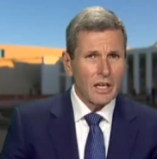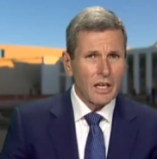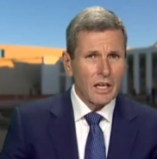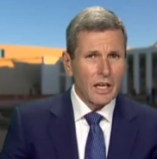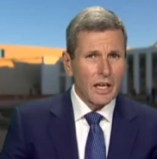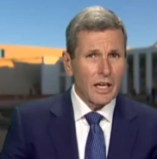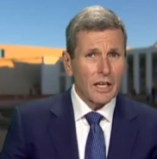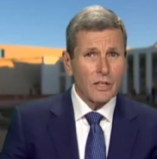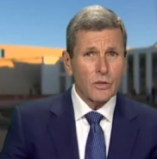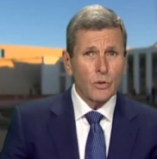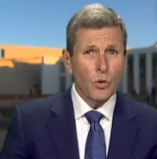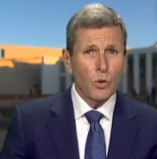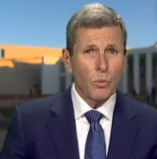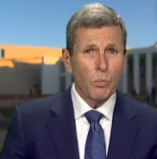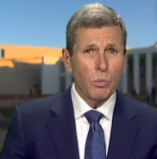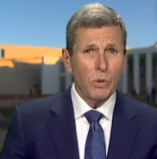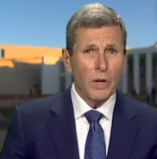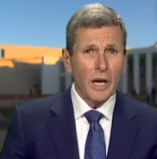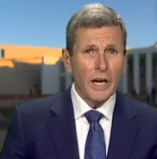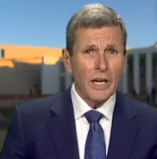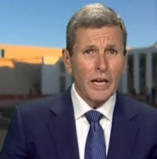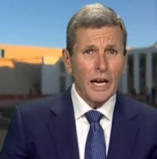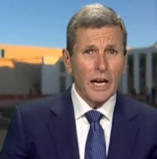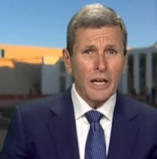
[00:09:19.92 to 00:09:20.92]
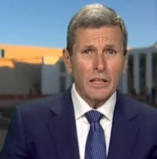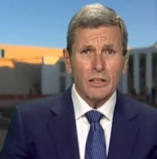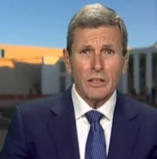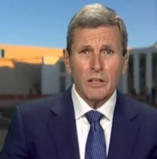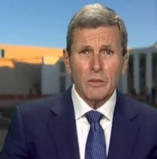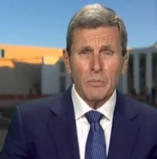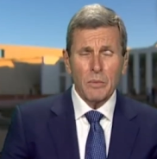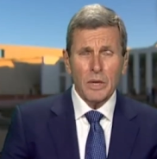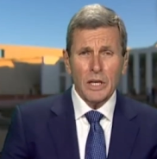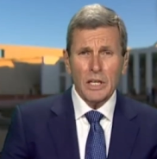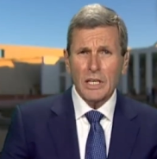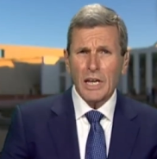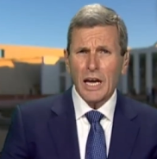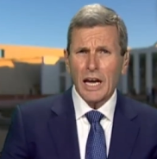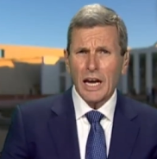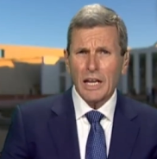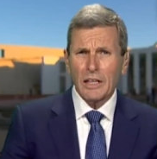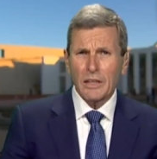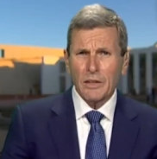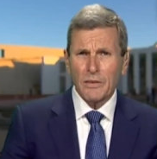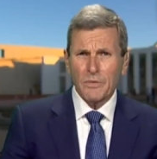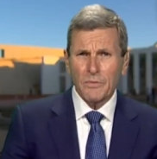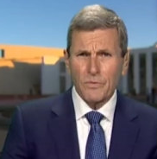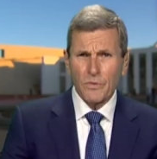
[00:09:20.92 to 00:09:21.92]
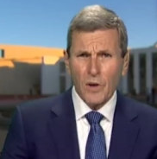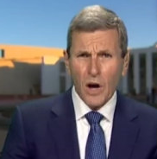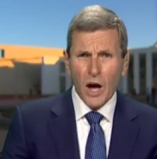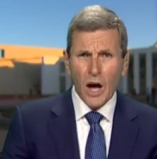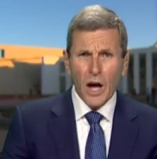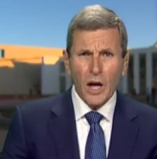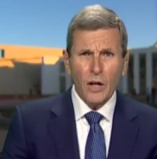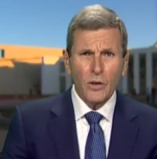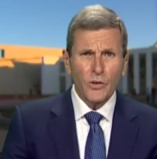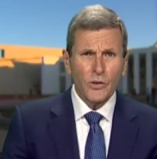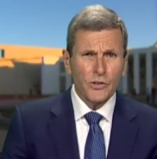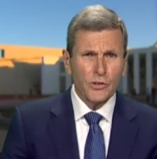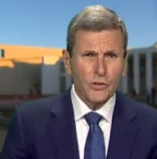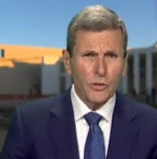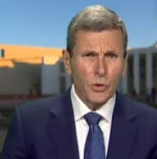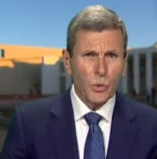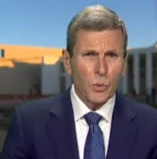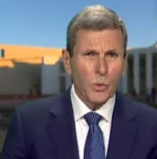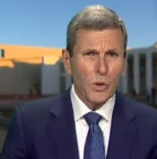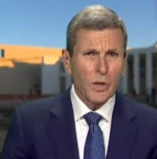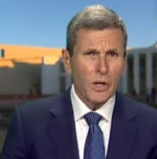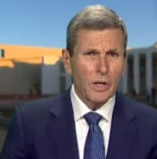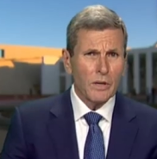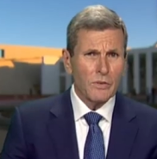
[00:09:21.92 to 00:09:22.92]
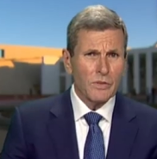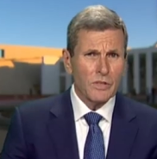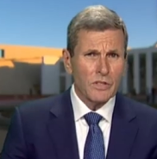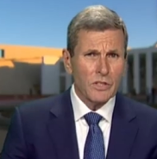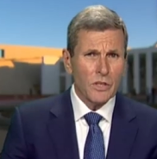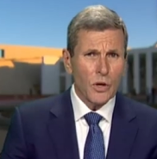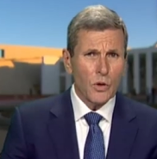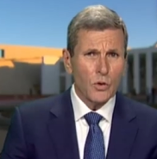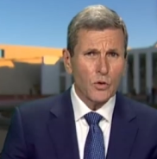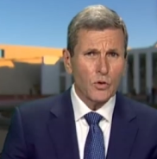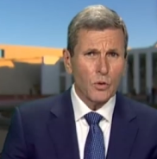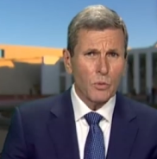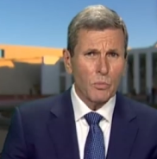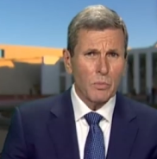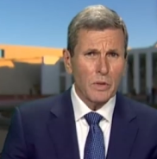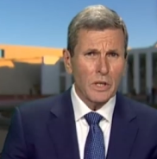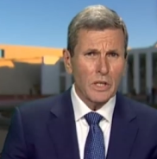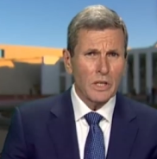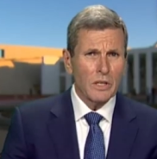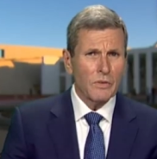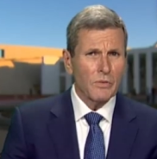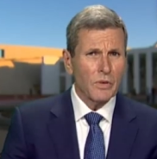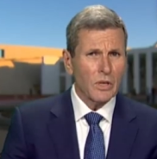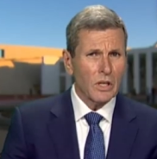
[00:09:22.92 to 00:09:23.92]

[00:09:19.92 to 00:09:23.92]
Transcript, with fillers: It's all played out in the media and the vile sewer of social media for